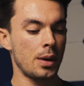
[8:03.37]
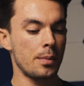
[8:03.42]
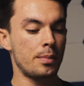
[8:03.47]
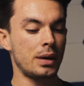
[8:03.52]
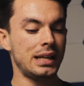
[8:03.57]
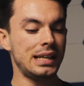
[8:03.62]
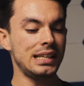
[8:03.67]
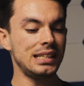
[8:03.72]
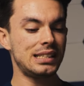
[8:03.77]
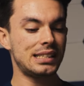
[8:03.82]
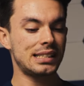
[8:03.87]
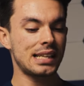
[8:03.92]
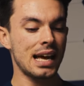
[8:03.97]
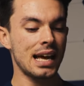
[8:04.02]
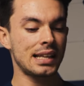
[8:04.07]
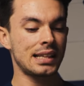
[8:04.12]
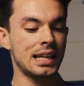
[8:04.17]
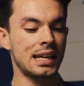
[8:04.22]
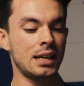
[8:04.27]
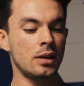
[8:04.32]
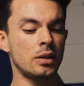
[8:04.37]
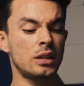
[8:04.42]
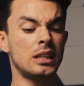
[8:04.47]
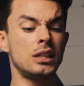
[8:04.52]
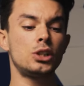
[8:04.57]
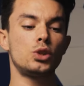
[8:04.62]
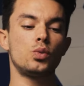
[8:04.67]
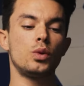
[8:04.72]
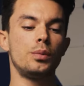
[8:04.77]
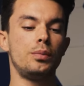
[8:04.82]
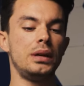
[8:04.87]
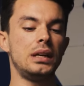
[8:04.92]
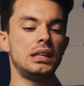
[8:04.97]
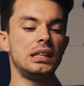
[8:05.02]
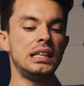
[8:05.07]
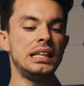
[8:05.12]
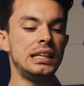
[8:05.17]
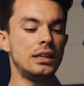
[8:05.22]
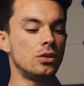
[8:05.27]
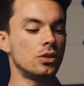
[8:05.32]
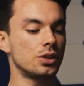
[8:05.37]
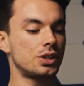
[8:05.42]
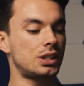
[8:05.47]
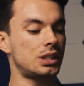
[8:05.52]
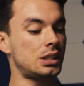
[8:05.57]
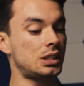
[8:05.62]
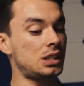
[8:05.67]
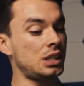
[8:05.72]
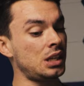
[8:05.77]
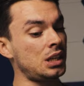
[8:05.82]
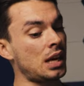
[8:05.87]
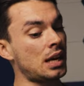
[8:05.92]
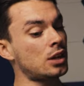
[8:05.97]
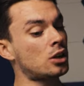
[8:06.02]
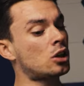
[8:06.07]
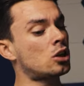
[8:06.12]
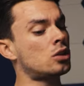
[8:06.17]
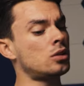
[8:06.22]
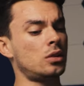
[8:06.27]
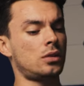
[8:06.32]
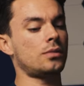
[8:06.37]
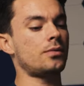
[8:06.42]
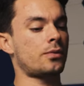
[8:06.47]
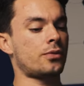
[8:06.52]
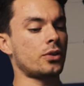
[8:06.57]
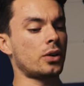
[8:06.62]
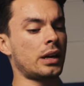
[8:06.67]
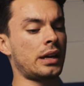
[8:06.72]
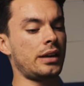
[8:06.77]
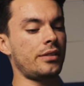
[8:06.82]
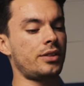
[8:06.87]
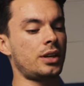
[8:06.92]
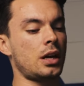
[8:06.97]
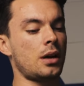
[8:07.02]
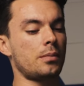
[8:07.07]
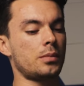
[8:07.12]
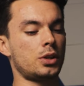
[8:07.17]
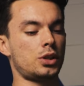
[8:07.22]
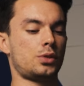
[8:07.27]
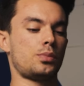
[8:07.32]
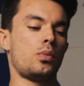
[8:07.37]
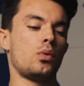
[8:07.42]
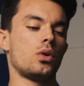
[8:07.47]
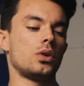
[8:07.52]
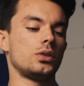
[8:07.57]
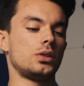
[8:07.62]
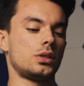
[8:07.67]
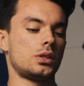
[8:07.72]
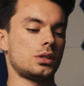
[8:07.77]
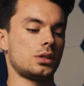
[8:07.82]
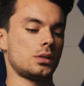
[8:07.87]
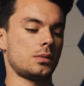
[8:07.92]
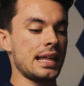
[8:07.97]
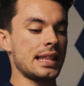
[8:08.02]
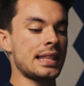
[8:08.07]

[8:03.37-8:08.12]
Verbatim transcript: But he said that it, this would be illegal since he had given up the sports.